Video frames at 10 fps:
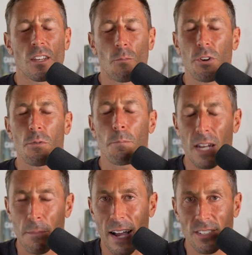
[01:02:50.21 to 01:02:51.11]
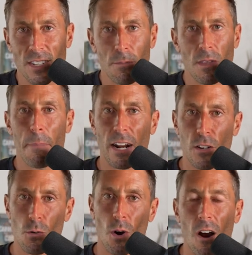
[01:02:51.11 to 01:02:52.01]
The more you minimize them, the
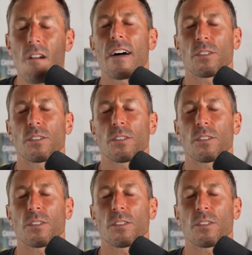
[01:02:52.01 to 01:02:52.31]
better you are.